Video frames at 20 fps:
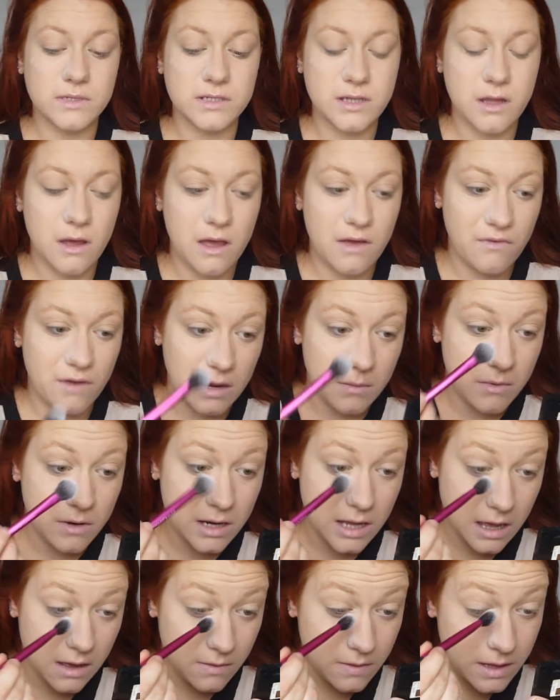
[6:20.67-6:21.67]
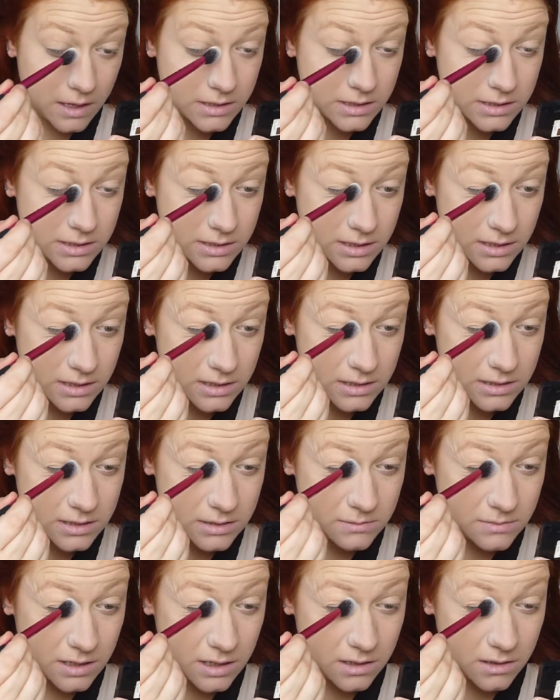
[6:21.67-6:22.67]
So if anybody out there did send it
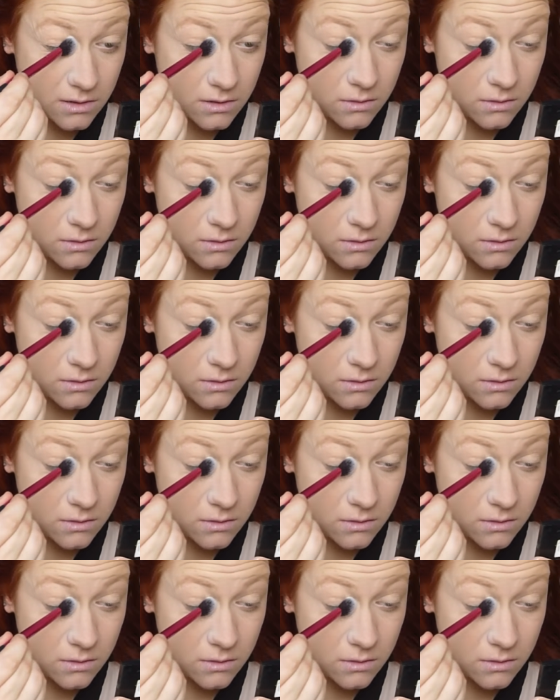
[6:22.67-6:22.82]
to me and